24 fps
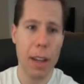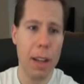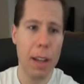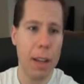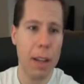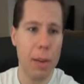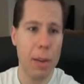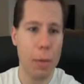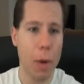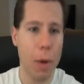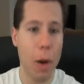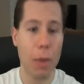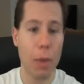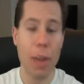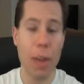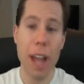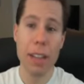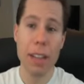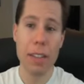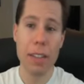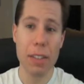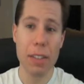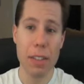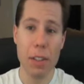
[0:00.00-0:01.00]
Well,
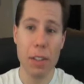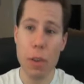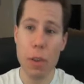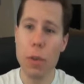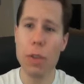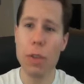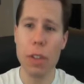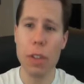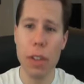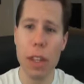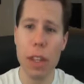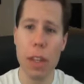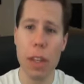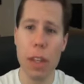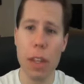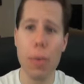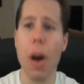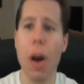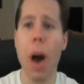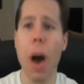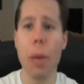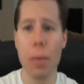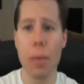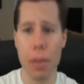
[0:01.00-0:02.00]
that's usually the
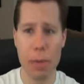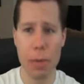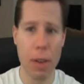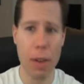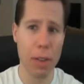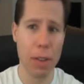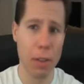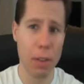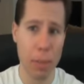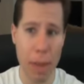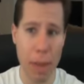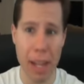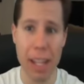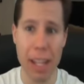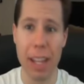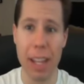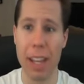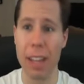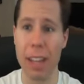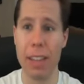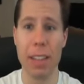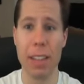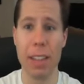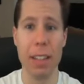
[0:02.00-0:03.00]
problem with
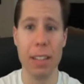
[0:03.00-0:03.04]
WrestleMania.